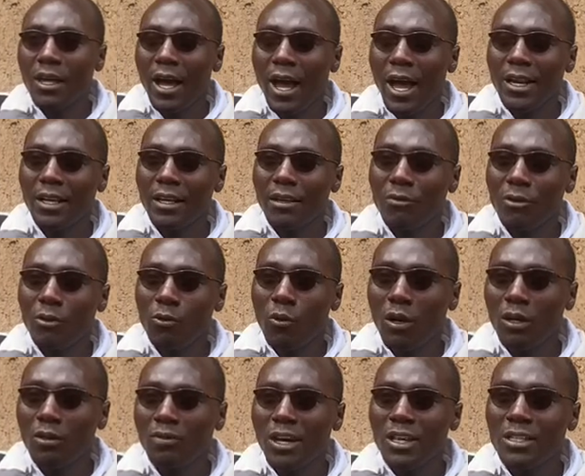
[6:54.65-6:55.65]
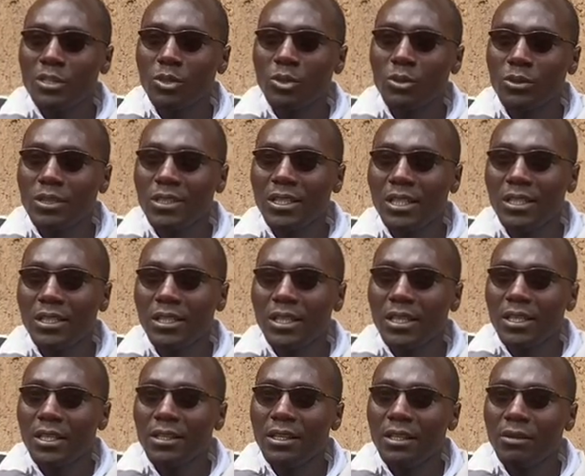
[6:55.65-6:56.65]
And if he qualifies, you still
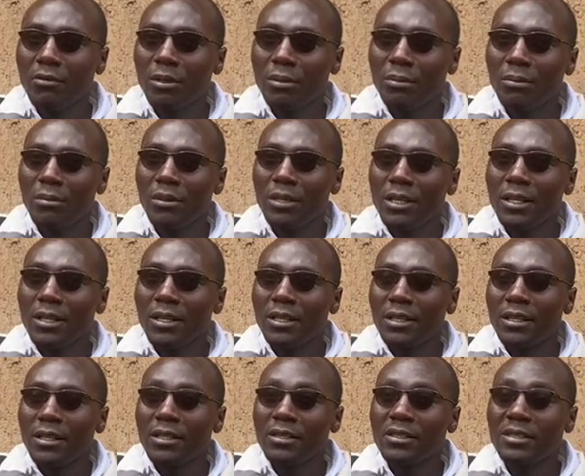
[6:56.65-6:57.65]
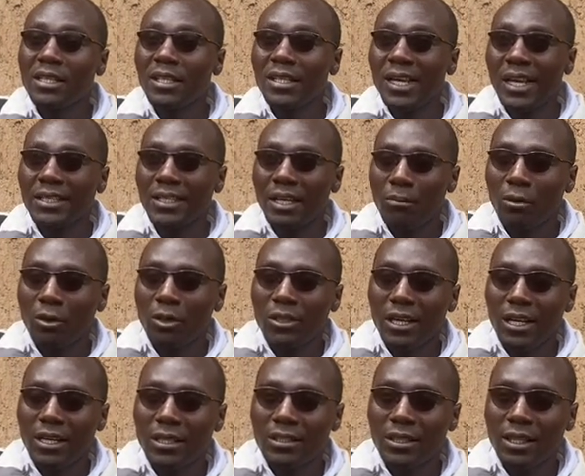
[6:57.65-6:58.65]
give him still a temporal
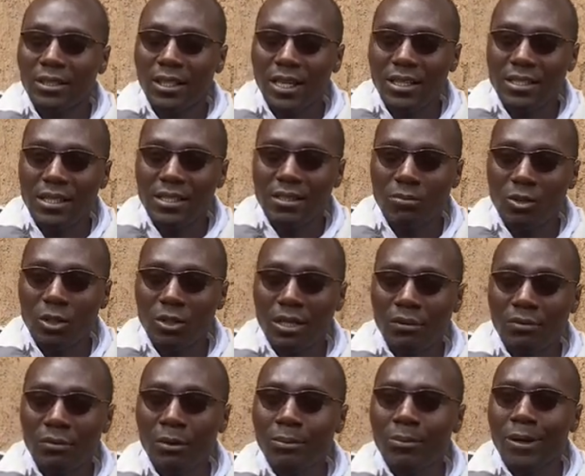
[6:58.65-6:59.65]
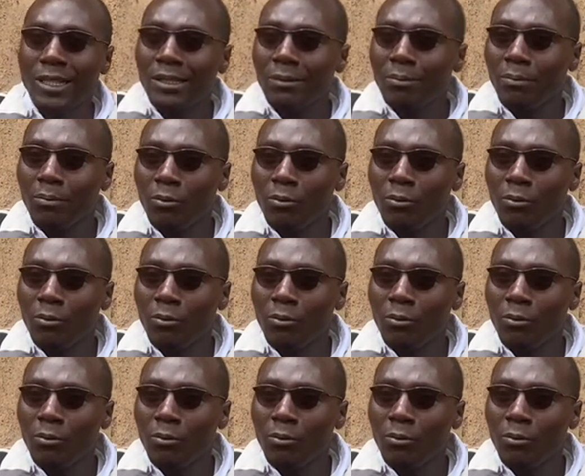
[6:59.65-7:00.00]
tax exemption certificate, but